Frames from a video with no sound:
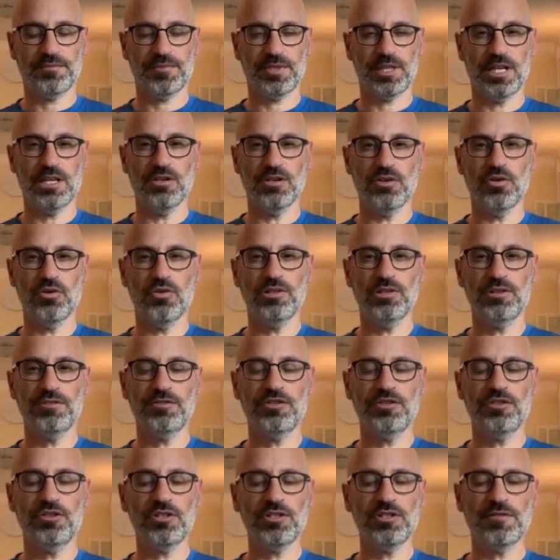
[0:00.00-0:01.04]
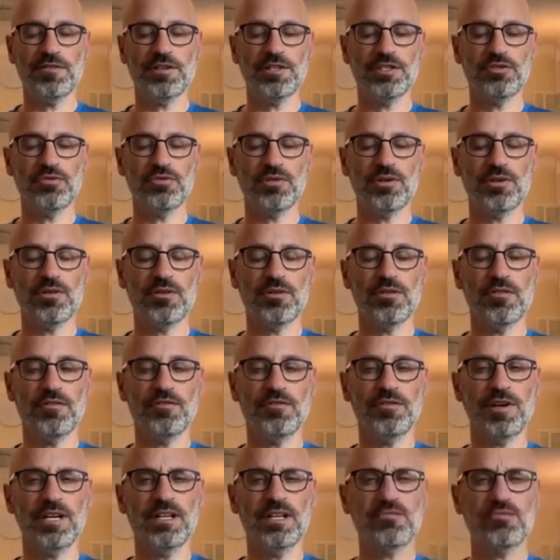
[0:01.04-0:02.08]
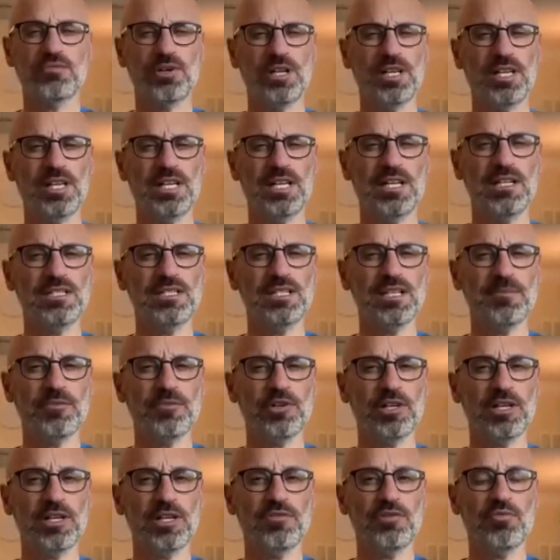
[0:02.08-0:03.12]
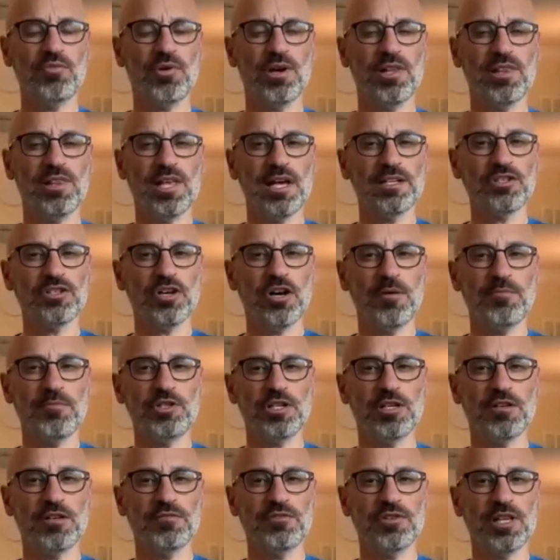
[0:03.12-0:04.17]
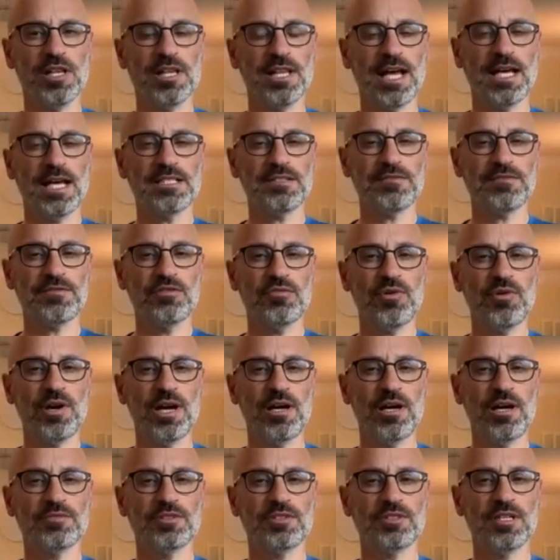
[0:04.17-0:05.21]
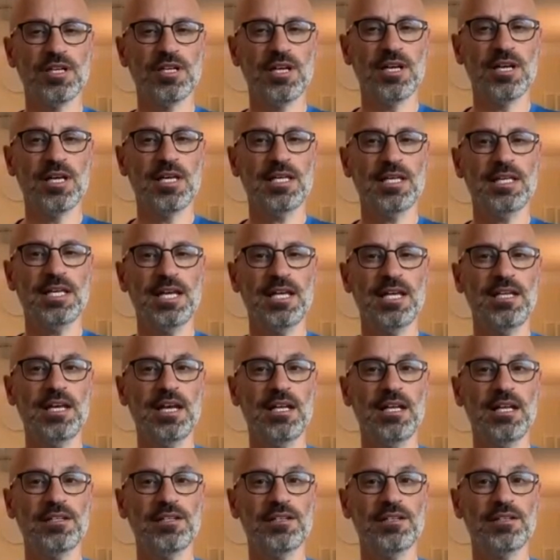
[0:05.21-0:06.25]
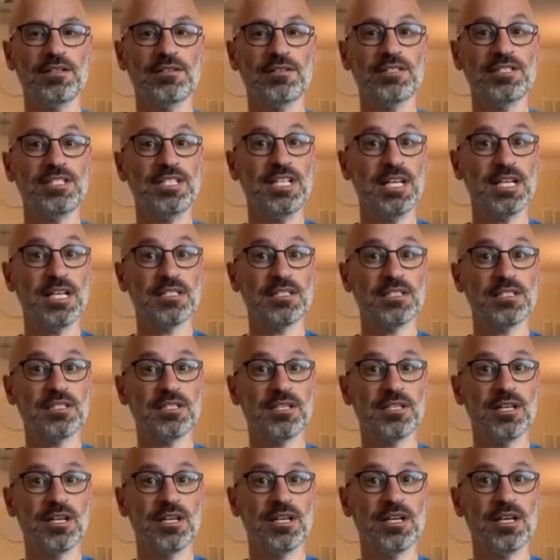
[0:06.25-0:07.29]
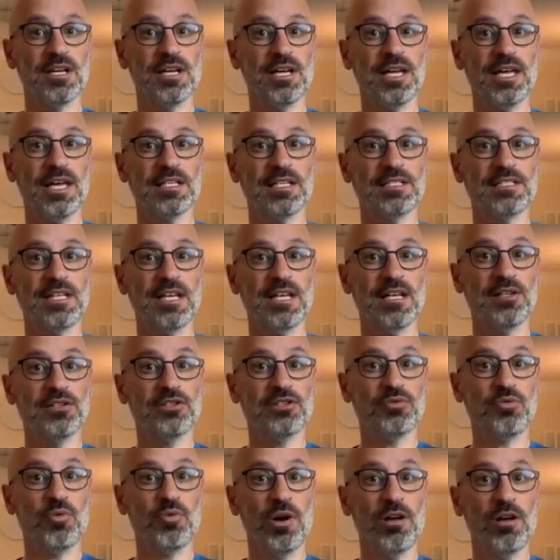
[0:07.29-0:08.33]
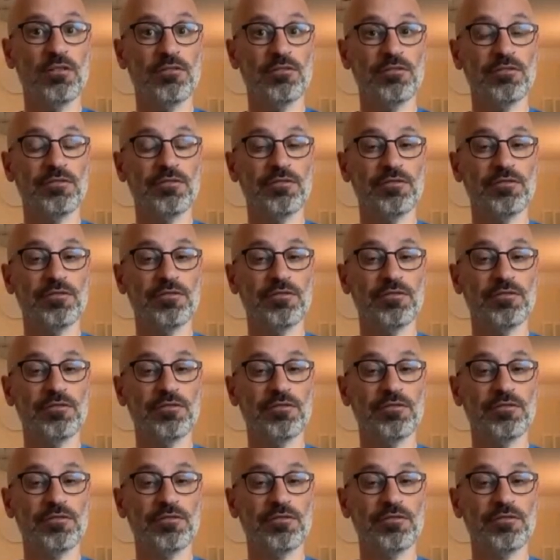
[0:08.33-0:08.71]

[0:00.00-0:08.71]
And only for those of us who find it really easy, I'm going to give you one last option for the last few rounds. Inhale 6, exhale 12.